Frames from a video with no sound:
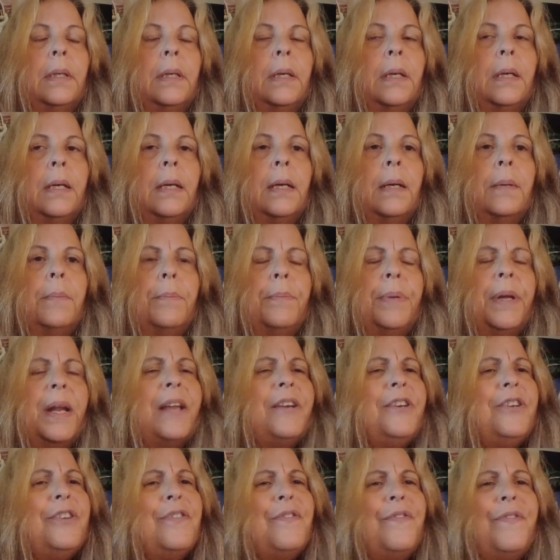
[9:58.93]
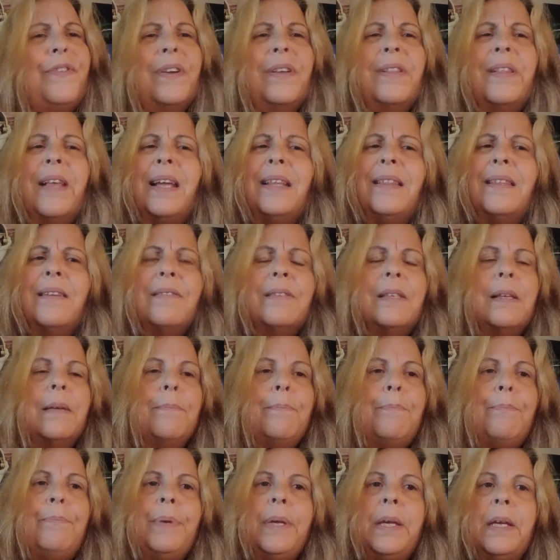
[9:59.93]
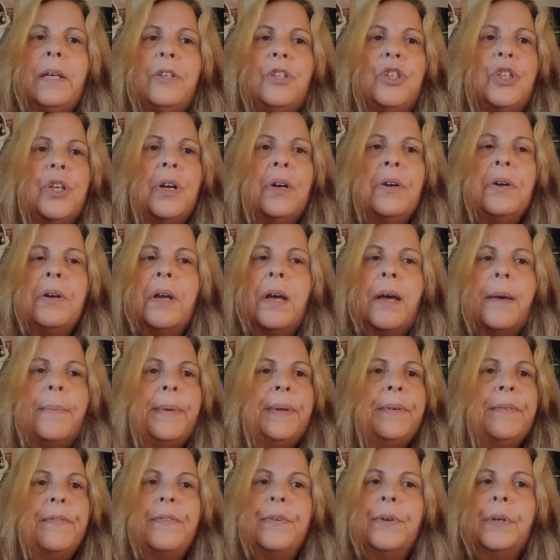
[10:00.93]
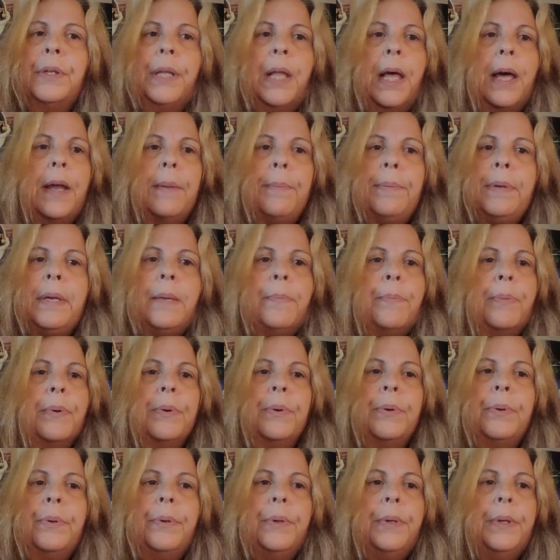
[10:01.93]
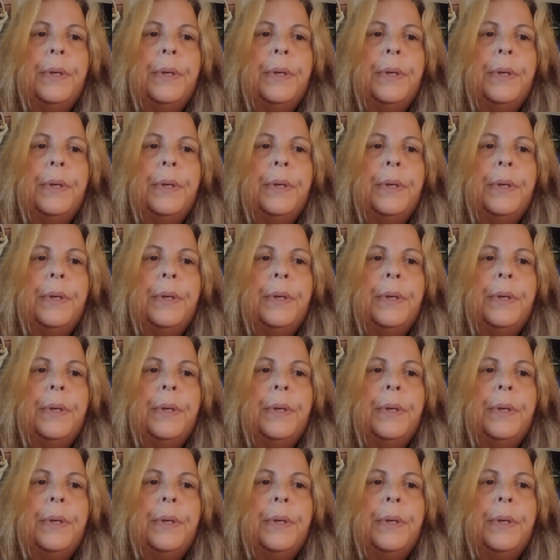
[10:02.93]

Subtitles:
But I do feel like there's a big chunk coming for a lot of people